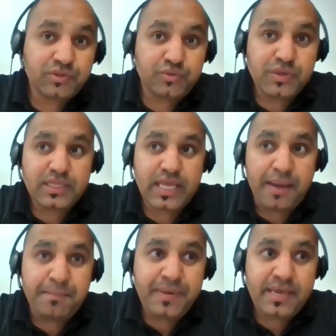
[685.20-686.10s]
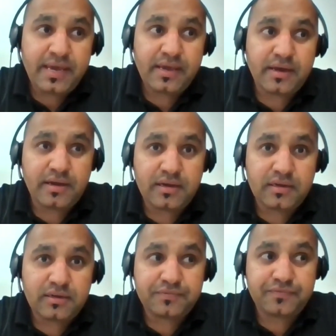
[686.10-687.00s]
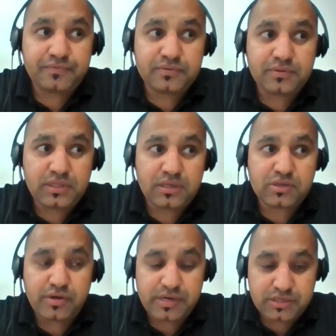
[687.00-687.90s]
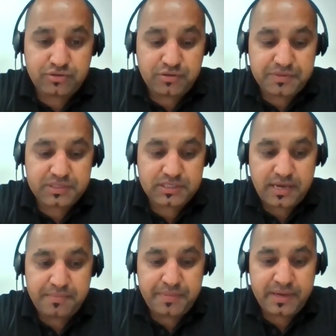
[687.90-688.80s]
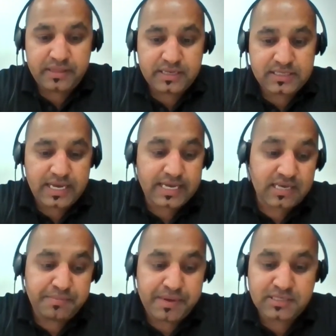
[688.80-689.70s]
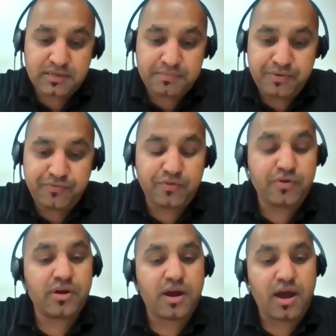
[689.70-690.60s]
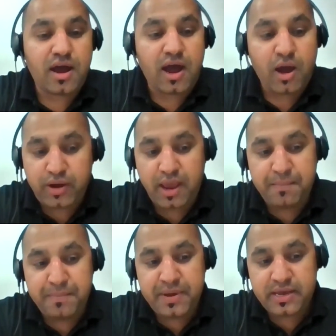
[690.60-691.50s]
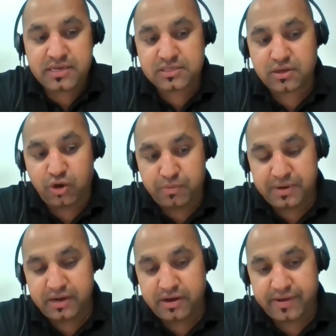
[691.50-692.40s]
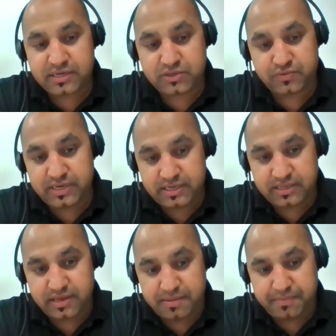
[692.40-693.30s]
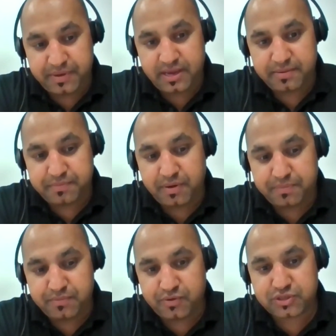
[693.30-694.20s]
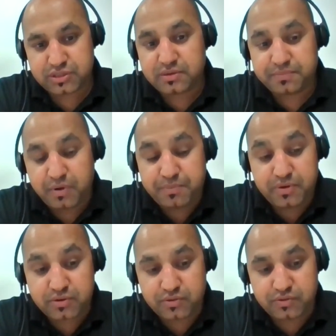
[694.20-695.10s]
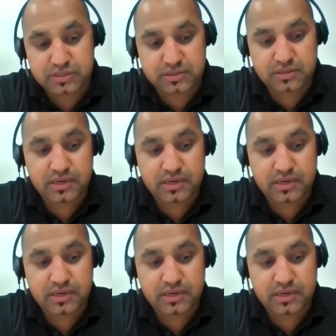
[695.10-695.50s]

With MBA, with Torrens University MBA, Diksha, as I mentioned before, our MBA is globally ranked 20th MBA of most popular course,